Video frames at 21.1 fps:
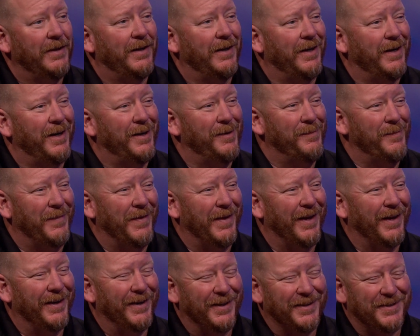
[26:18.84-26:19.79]

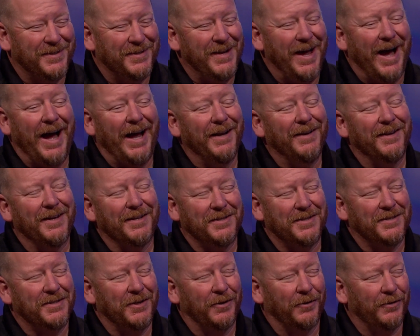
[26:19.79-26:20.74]
And it's not
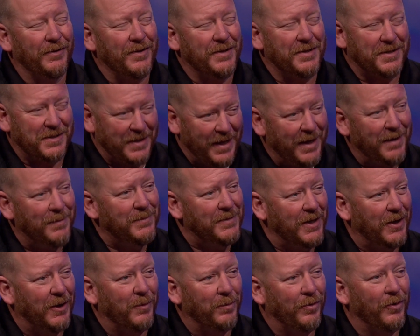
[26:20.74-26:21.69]
necessarily the same
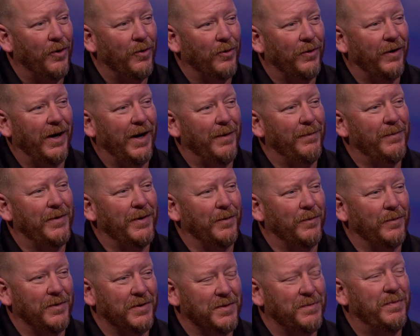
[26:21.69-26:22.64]
DARE program that
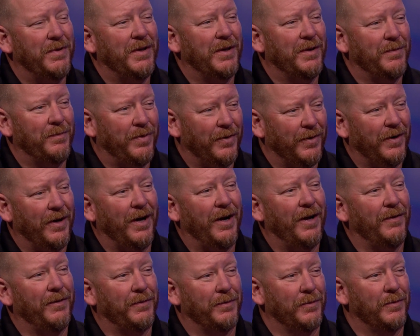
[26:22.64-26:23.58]
was being put
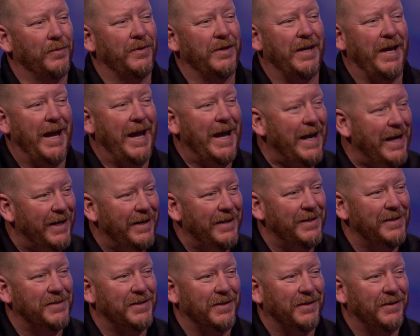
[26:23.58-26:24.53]
on through the
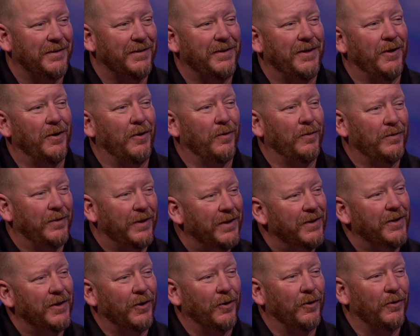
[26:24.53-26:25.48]
80s and in
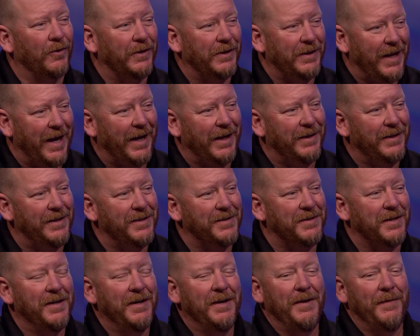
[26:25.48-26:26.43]
the early
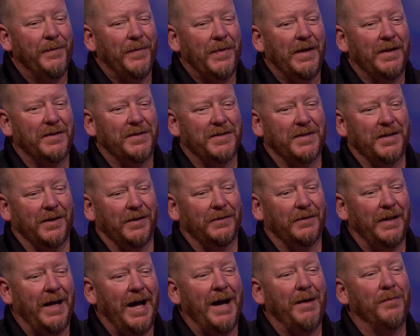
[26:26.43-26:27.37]
90s. It's a
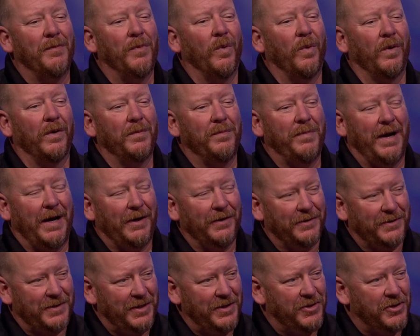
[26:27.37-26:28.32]
lot more
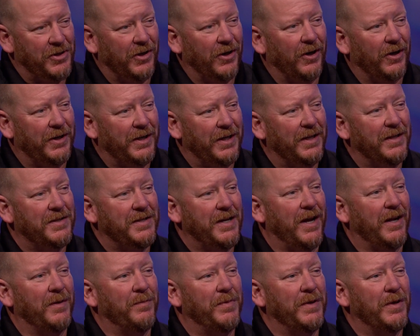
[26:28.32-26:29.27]
about teaching our kids
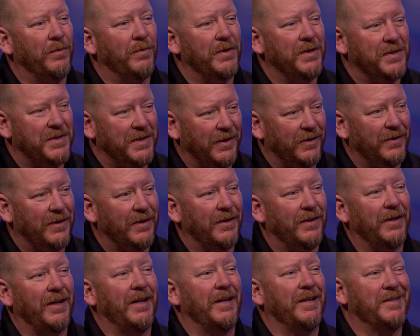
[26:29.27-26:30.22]
how to be
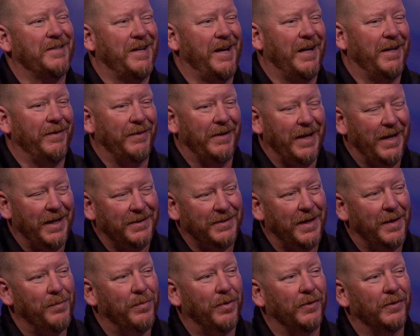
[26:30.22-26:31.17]
resilient, and it's kind of an
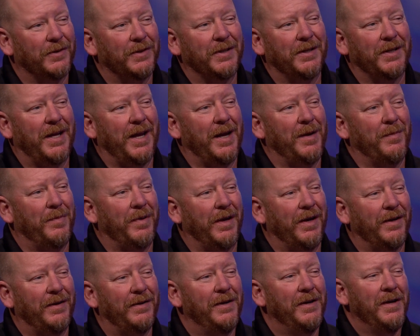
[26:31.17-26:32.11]
anti-bullying
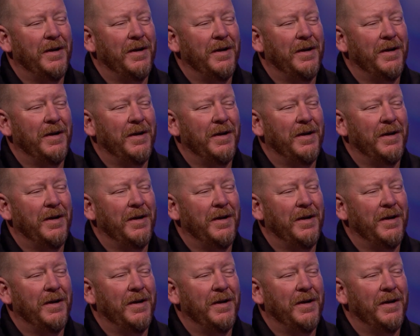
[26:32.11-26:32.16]
campaign.